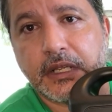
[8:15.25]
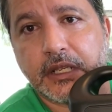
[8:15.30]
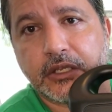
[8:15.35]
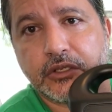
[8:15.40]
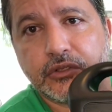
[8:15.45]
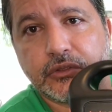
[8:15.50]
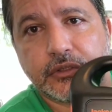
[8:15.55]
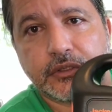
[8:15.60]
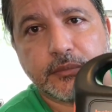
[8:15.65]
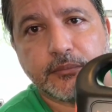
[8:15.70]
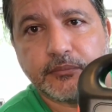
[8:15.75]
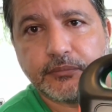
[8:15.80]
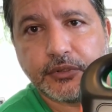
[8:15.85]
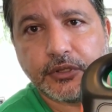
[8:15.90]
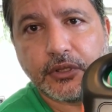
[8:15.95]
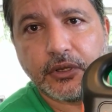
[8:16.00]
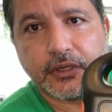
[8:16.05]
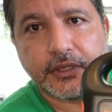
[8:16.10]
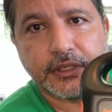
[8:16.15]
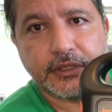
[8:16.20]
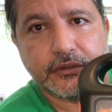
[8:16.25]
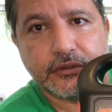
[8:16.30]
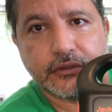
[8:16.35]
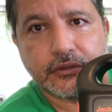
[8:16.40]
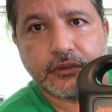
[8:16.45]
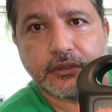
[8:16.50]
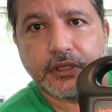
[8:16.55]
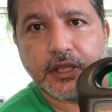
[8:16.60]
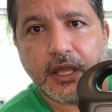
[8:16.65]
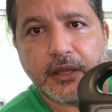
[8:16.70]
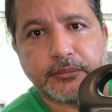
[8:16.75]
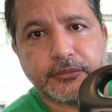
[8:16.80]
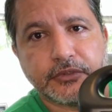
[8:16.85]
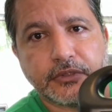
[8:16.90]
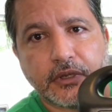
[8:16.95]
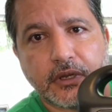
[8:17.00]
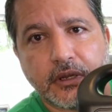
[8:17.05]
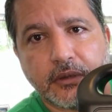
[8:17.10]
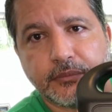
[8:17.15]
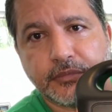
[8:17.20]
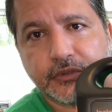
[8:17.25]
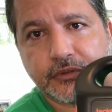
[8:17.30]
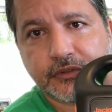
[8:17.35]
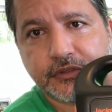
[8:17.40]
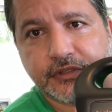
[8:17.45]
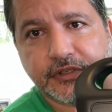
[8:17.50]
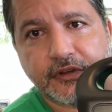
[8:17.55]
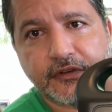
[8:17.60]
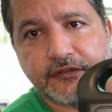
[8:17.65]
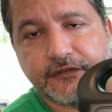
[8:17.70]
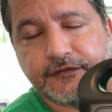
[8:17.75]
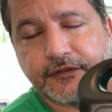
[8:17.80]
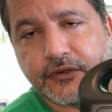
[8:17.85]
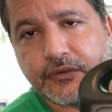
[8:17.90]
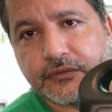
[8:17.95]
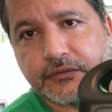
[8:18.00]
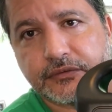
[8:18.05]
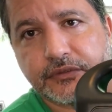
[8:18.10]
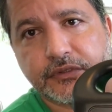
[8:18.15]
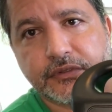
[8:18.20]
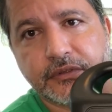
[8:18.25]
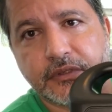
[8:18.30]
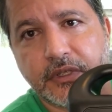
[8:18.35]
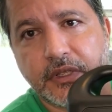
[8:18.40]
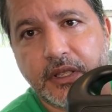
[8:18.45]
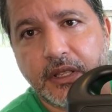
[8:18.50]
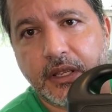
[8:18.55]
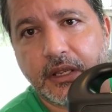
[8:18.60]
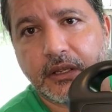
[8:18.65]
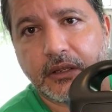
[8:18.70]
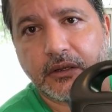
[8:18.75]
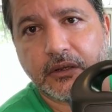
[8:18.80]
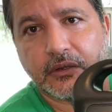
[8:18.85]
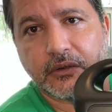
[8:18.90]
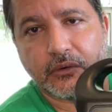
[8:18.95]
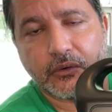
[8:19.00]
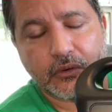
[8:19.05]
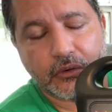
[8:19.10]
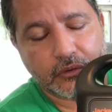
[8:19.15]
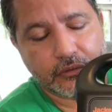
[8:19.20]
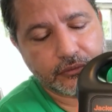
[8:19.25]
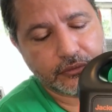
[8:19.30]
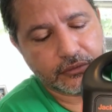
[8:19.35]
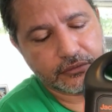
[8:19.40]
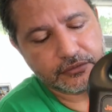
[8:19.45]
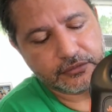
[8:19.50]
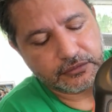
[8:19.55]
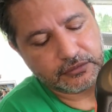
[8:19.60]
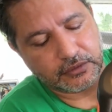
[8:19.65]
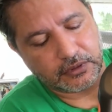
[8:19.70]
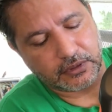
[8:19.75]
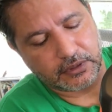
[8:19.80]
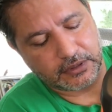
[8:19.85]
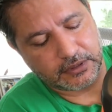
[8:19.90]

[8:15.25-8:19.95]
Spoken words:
you can plug in your laptop, your cell phones, all those